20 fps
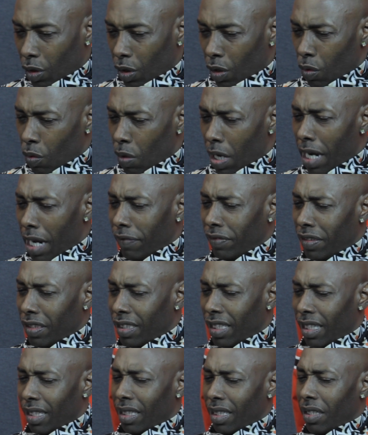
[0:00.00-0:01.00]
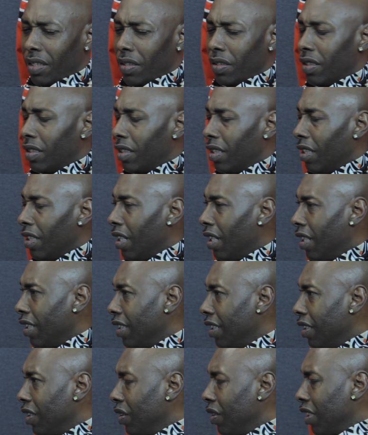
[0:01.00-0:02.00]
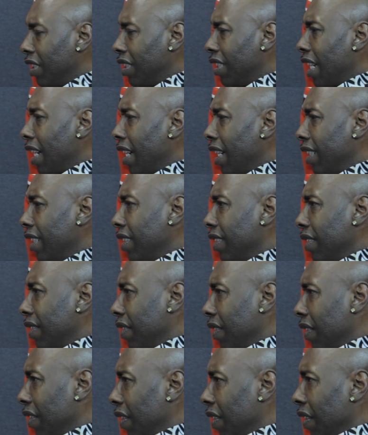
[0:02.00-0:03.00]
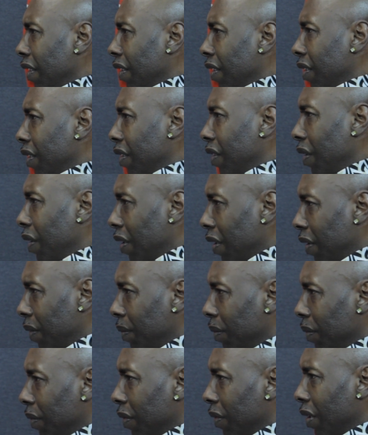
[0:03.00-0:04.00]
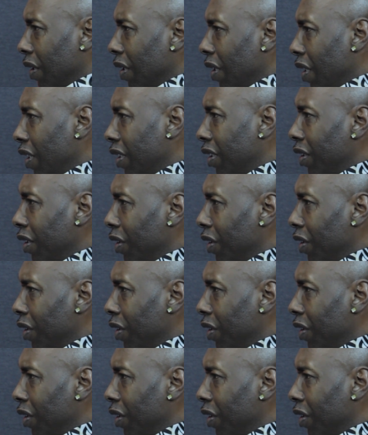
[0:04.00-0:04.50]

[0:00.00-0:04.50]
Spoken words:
Why after 10 years did you decide to launch